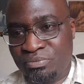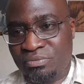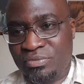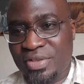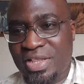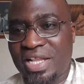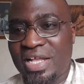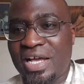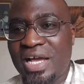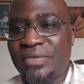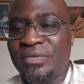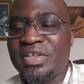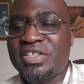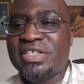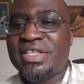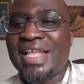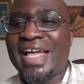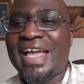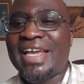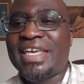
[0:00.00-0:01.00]
Love is
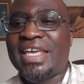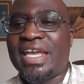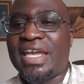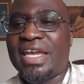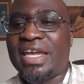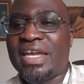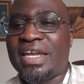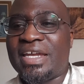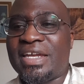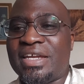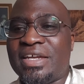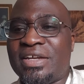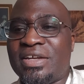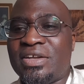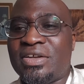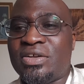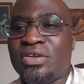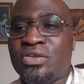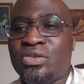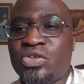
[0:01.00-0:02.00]
lacking,
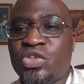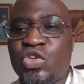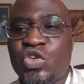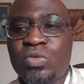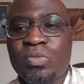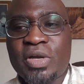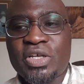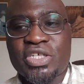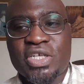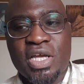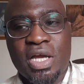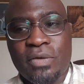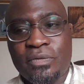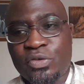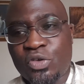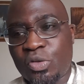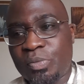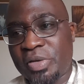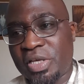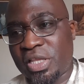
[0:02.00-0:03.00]
too much
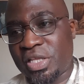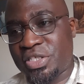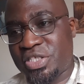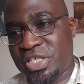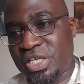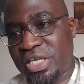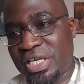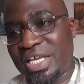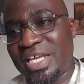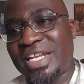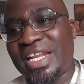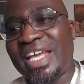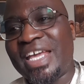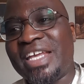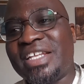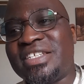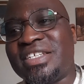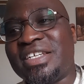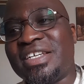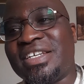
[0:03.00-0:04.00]
comfortability in
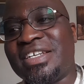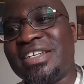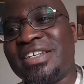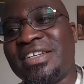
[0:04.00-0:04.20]
hating,